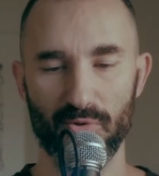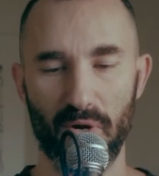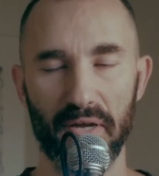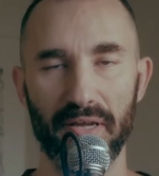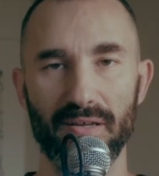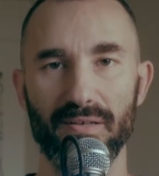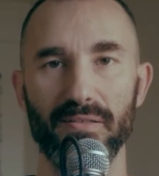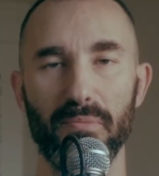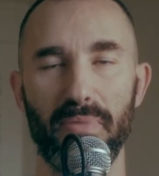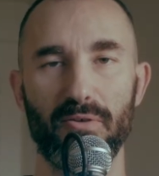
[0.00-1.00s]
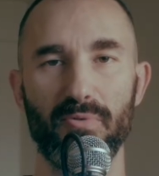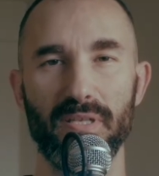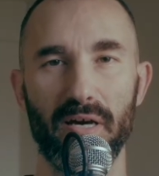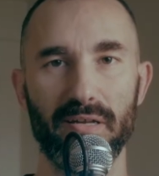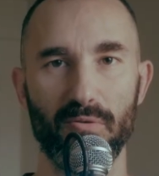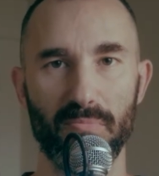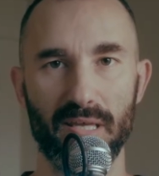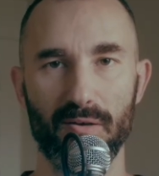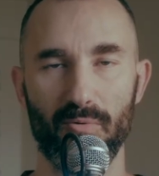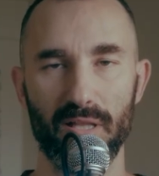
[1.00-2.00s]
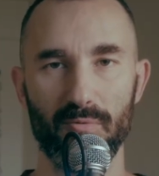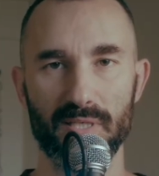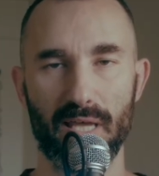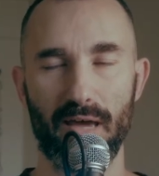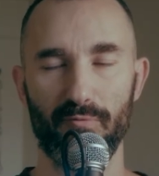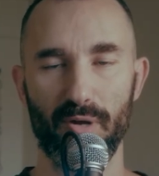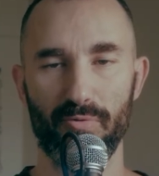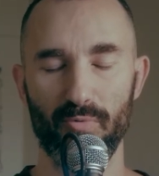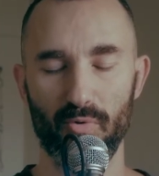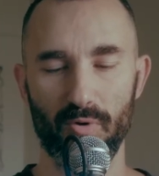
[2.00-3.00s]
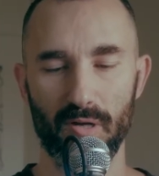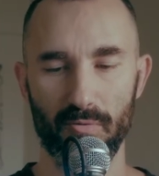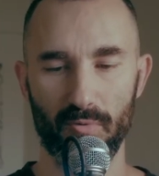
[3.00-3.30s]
try, the battery died on me while I was halfway through